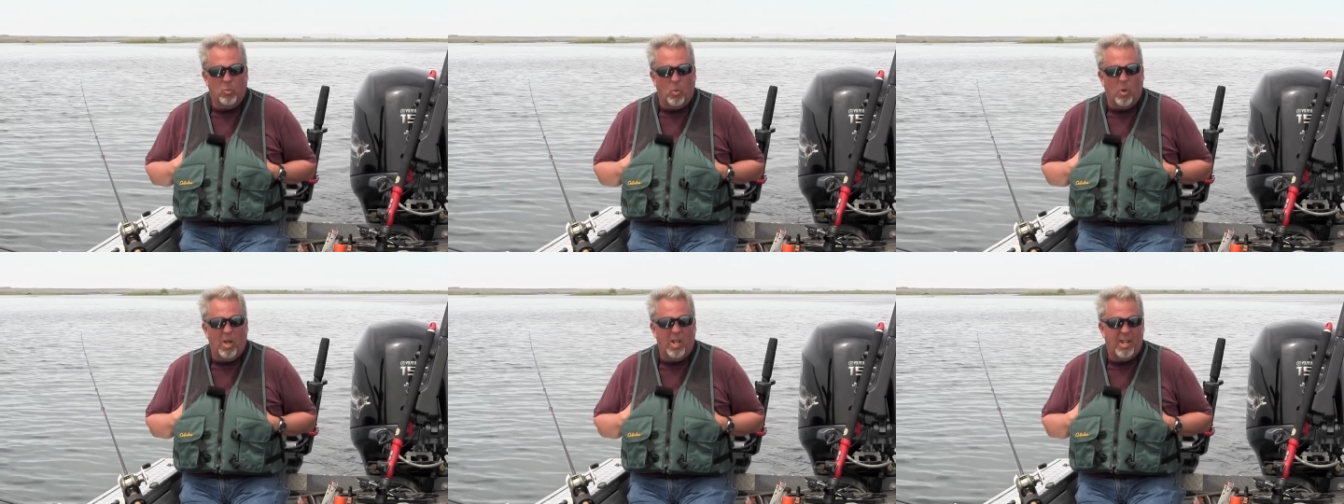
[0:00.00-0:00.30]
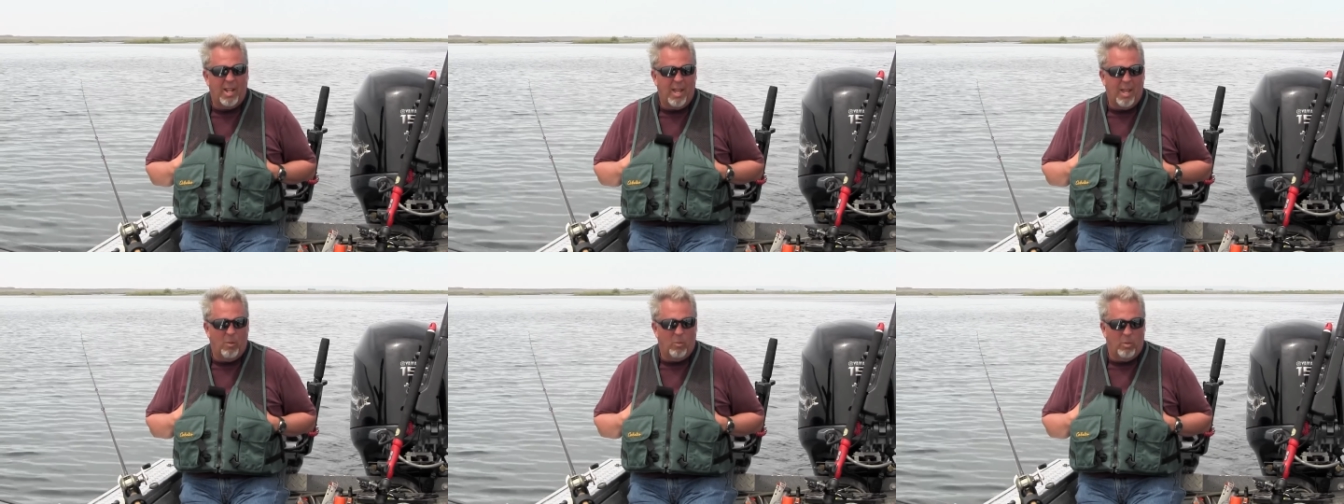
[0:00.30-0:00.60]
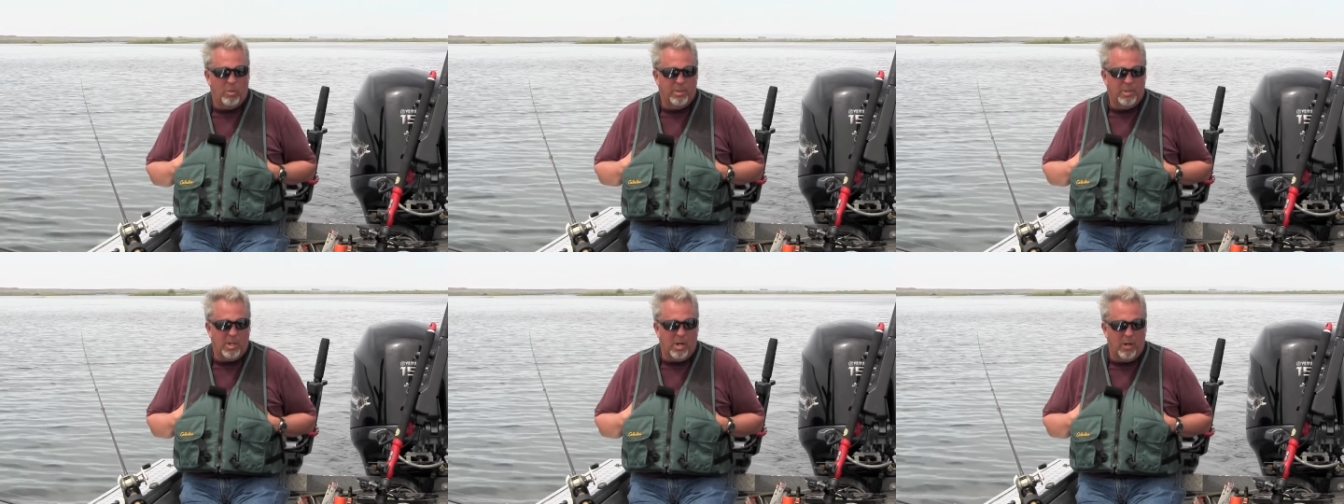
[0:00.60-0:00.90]
walleye
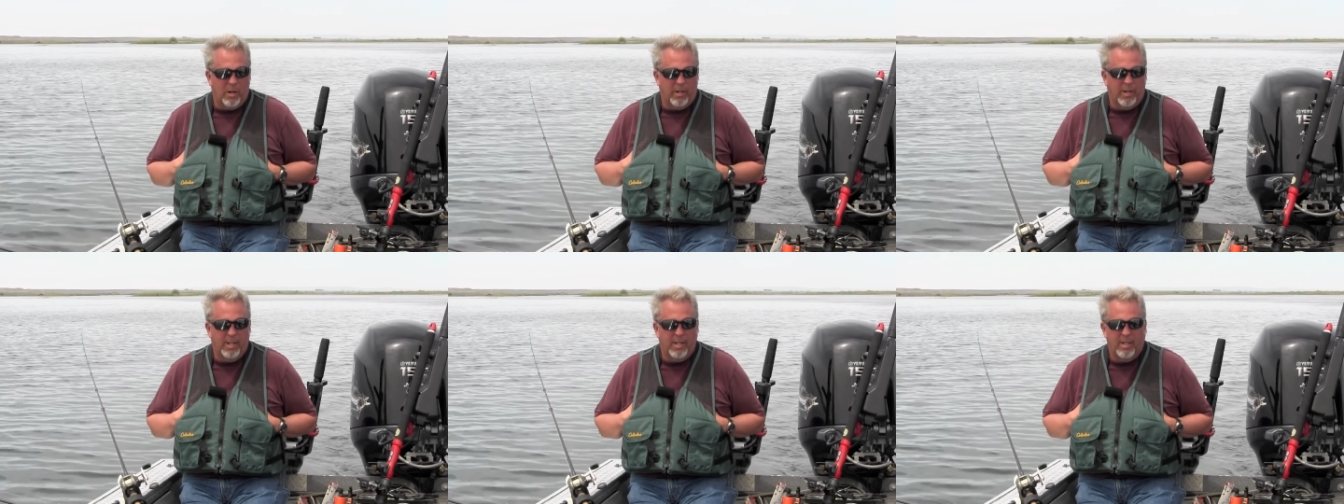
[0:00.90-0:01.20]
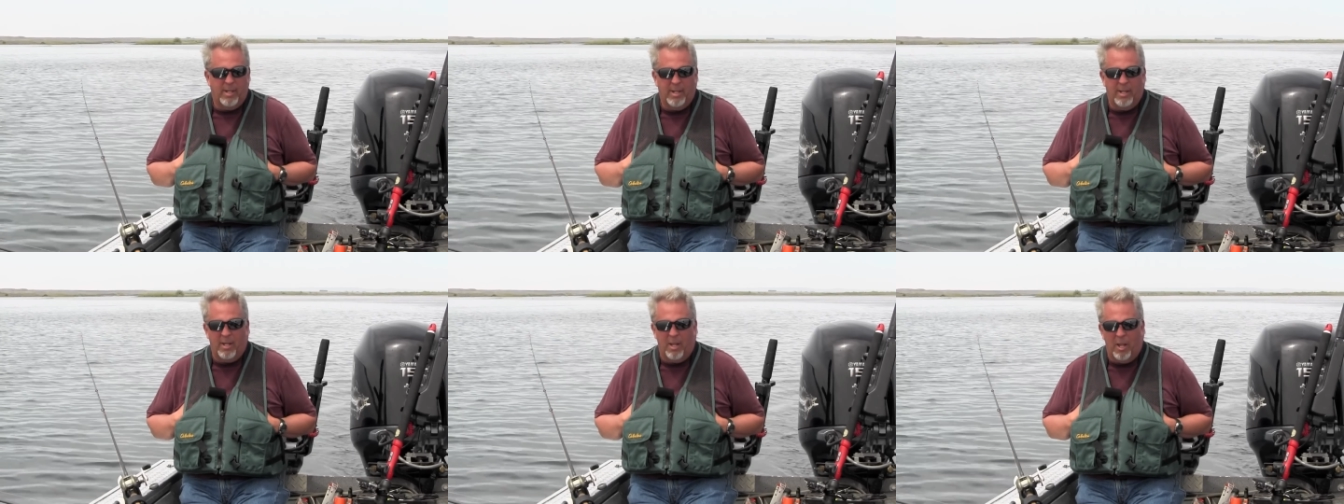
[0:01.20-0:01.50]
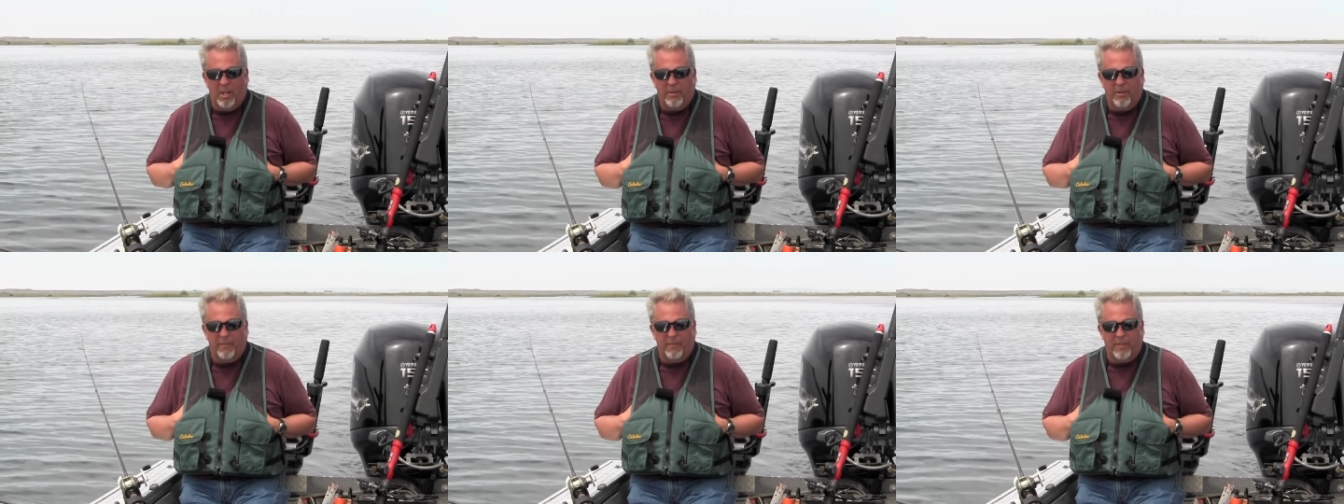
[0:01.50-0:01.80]
will target
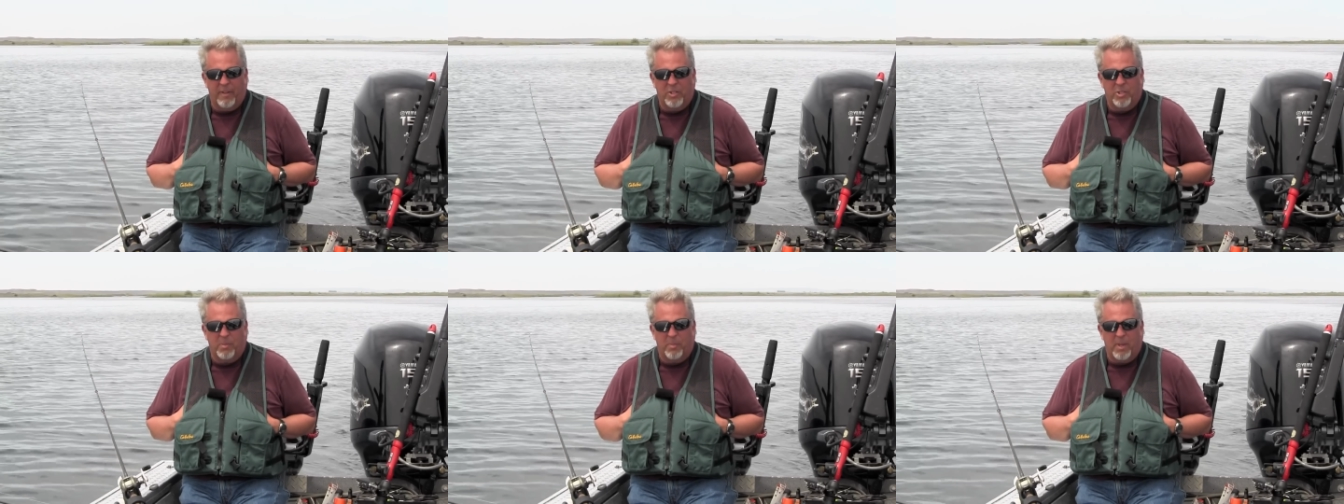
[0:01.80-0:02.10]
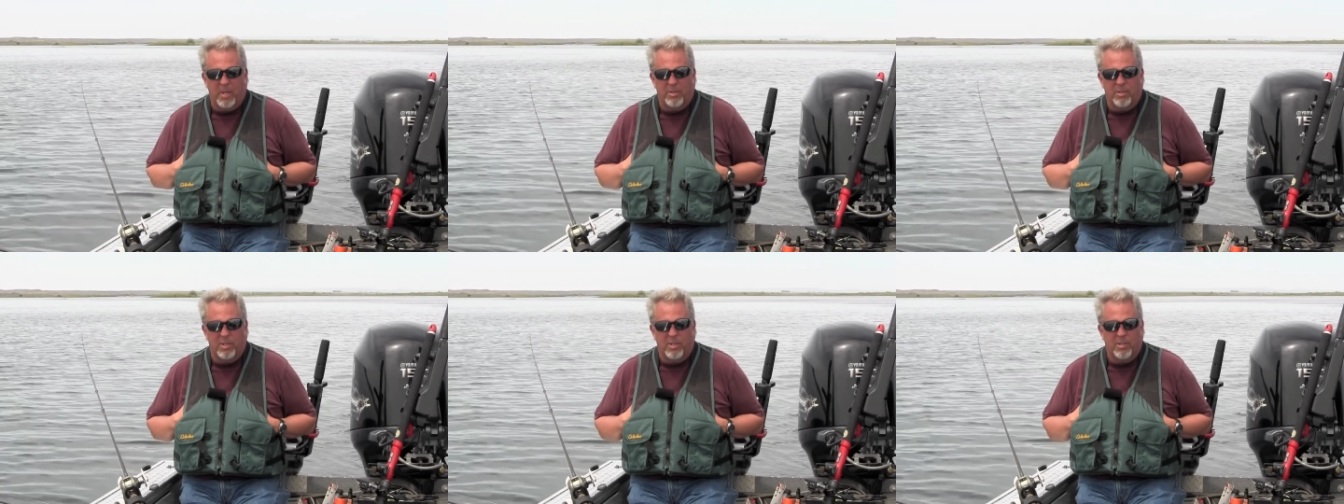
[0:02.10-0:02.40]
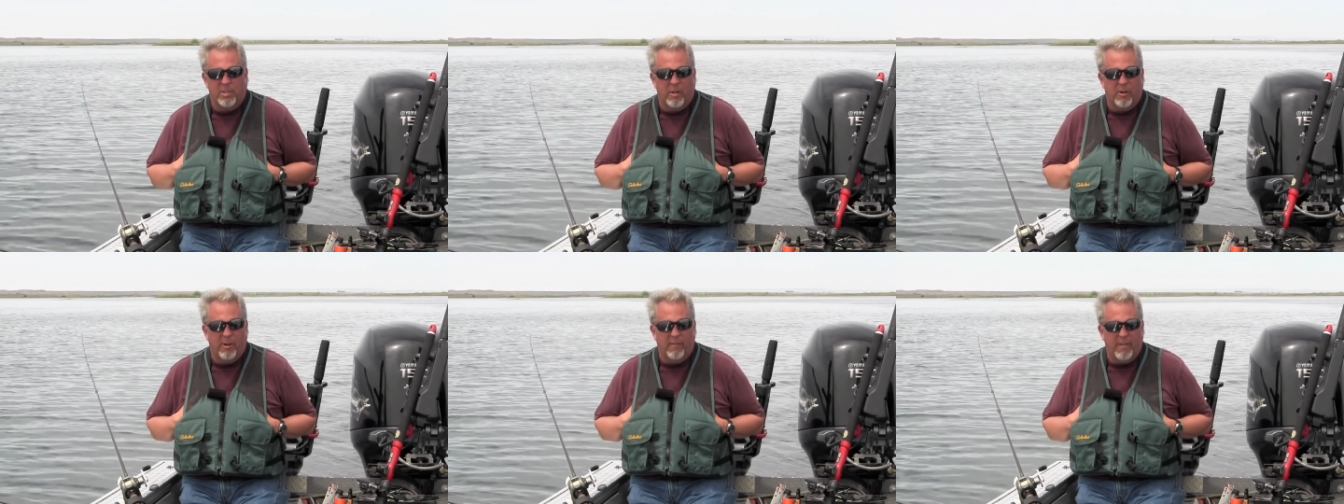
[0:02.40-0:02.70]
other fish
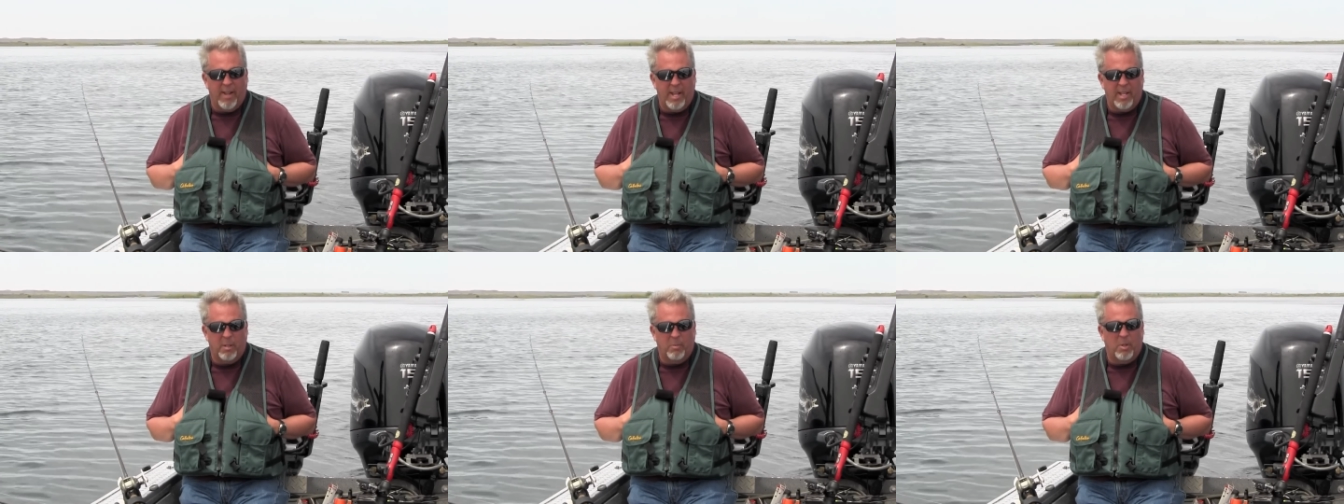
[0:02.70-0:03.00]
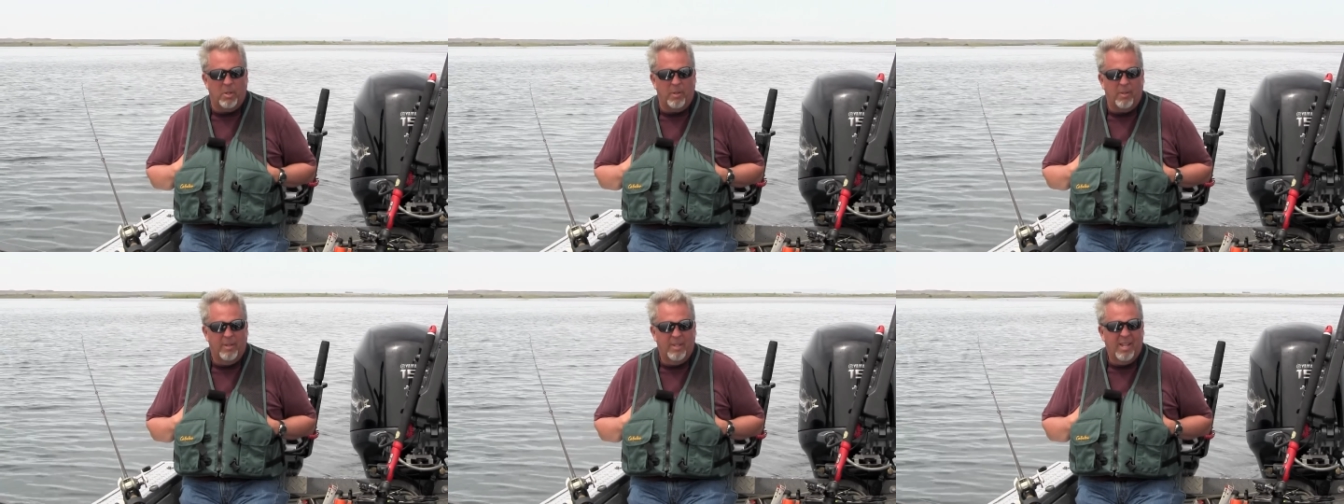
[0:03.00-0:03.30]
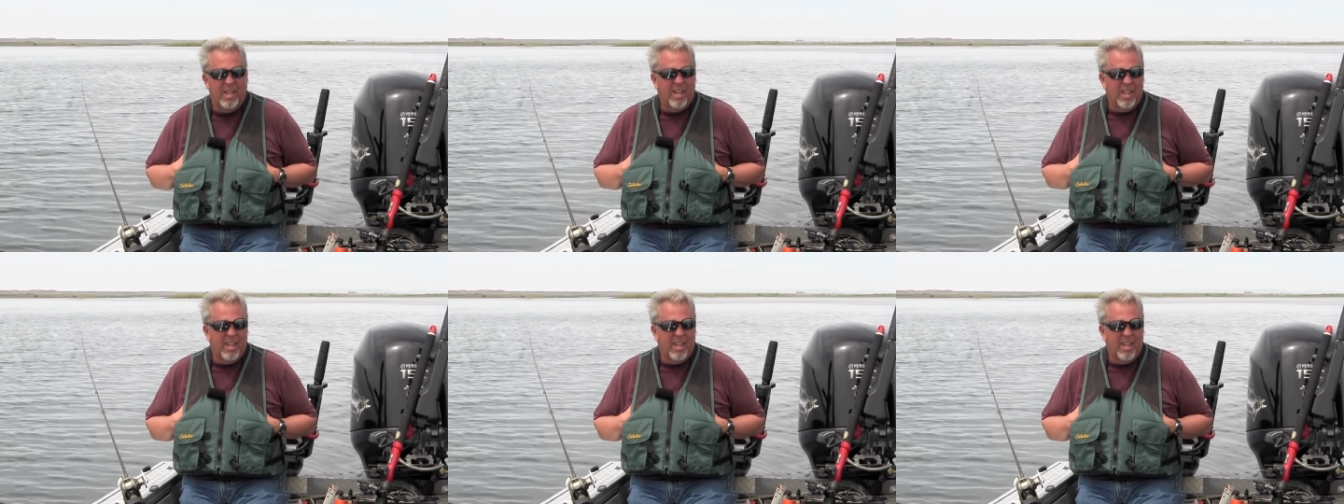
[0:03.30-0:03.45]
species that are available.